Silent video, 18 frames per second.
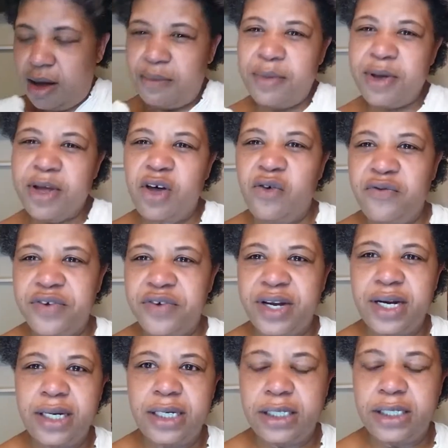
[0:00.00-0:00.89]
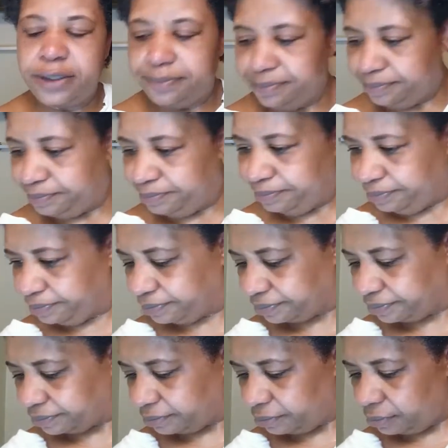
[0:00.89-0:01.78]
I'm going to go for that look.
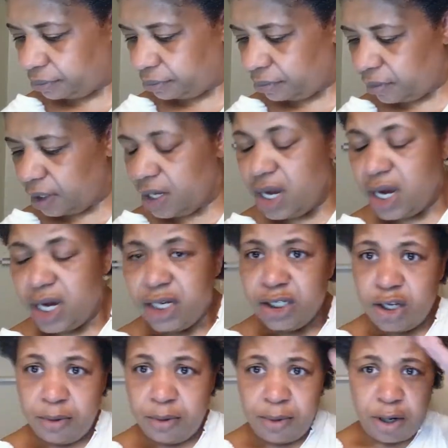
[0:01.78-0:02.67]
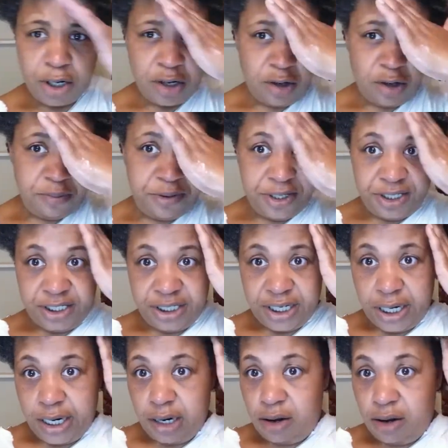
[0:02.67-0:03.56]
So I'm only going to put
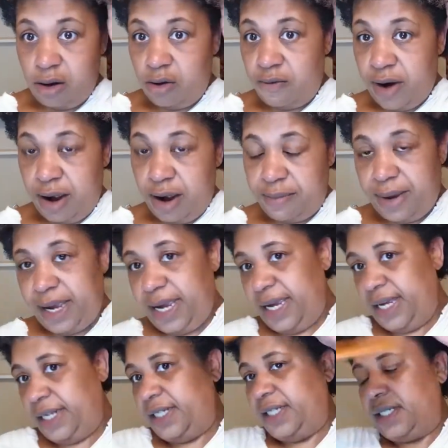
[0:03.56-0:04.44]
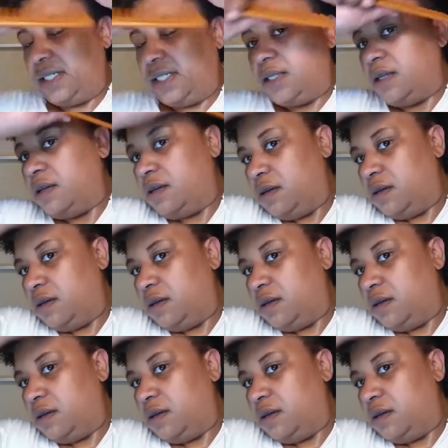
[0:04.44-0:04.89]
gel around my edges.